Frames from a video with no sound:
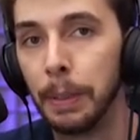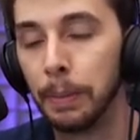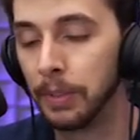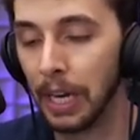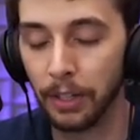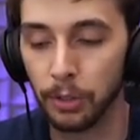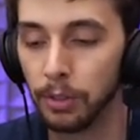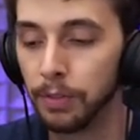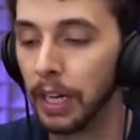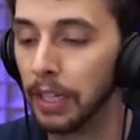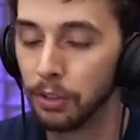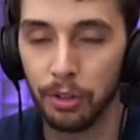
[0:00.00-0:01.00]
people, dinosaur
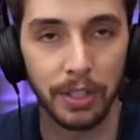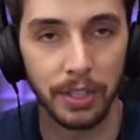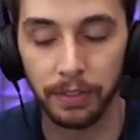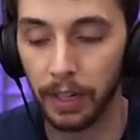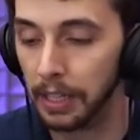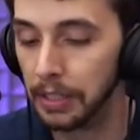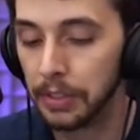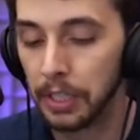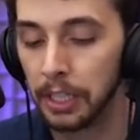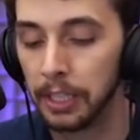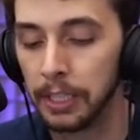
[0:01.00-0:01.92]
fans, Jurassic fans,